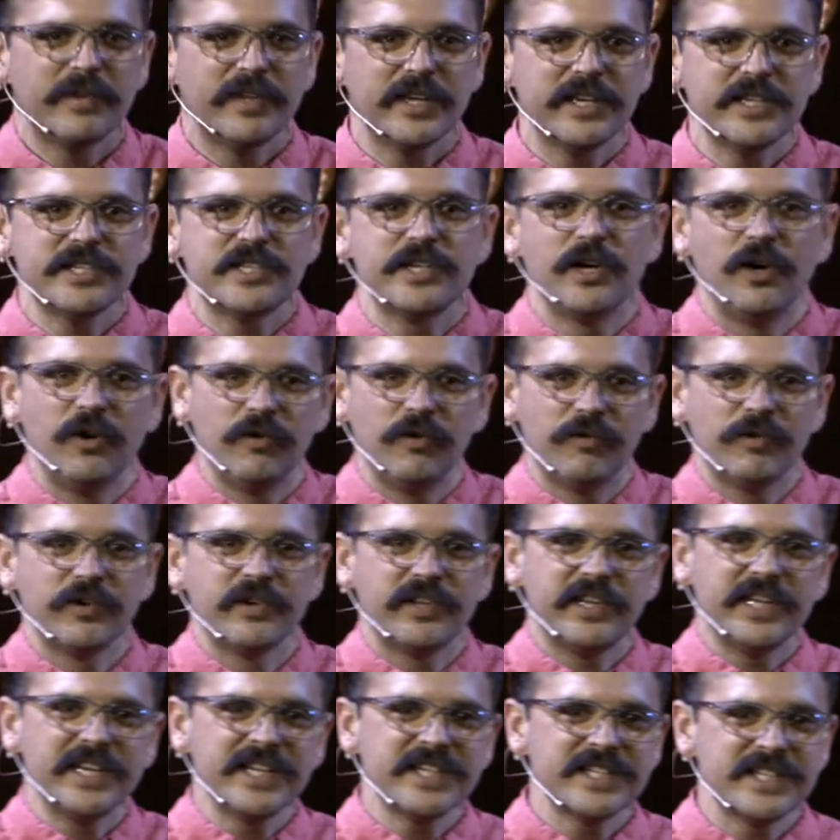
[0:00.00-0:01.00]
Things over.
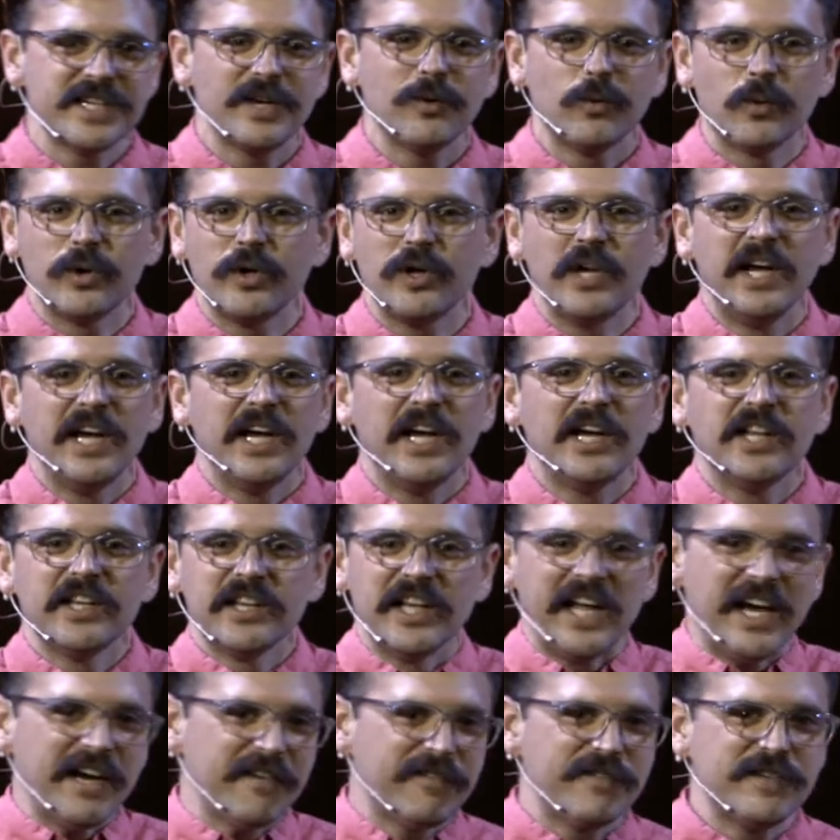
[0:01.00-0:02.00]
Things,
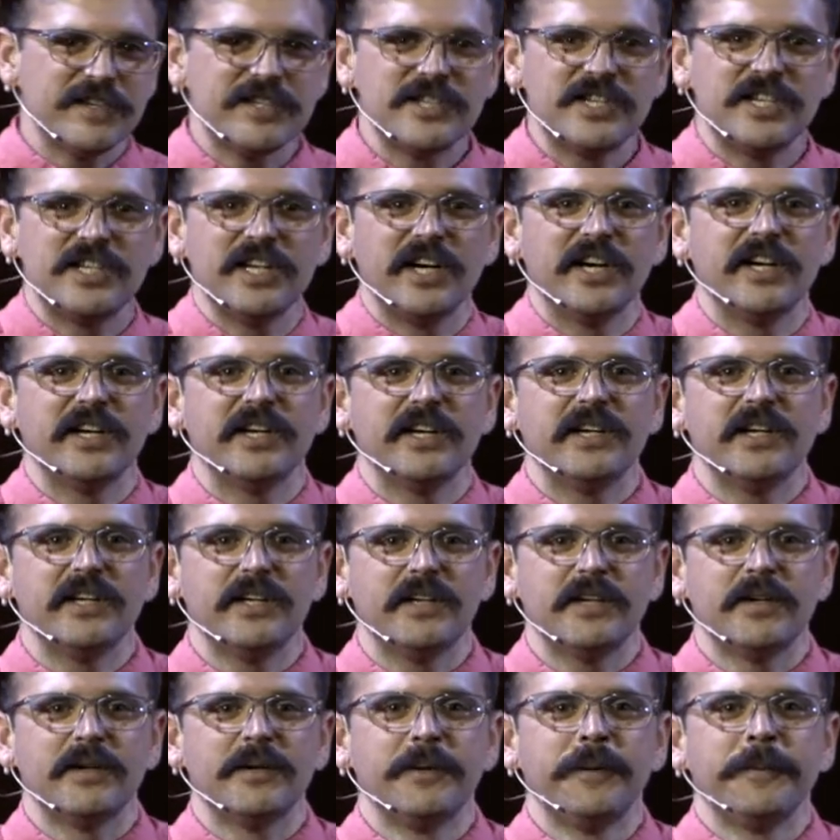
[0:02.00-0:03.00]
life is
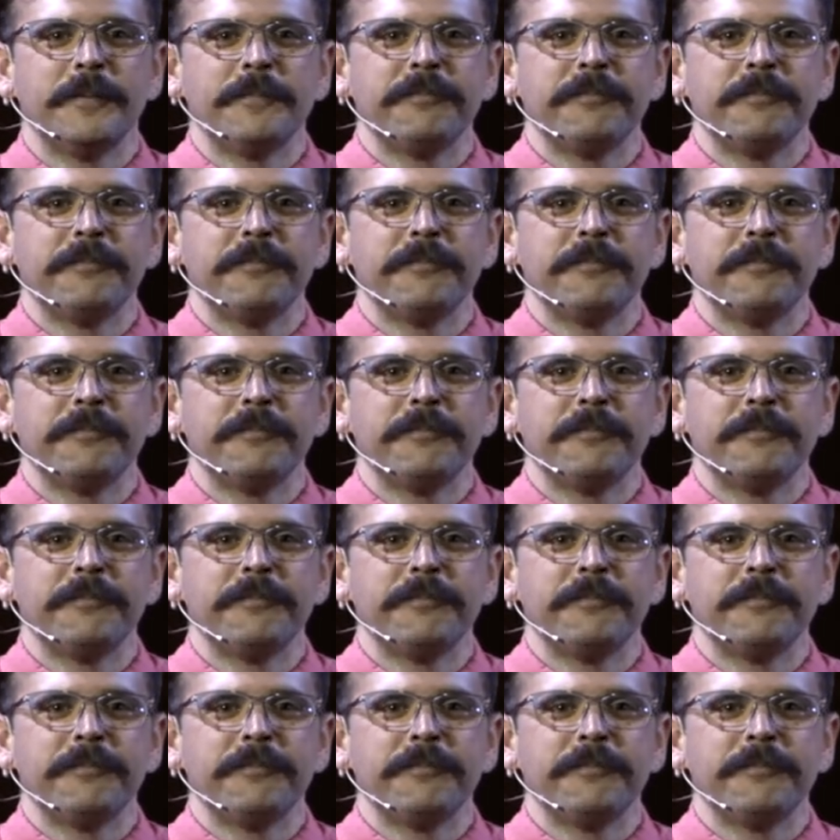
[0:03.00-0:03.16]
done.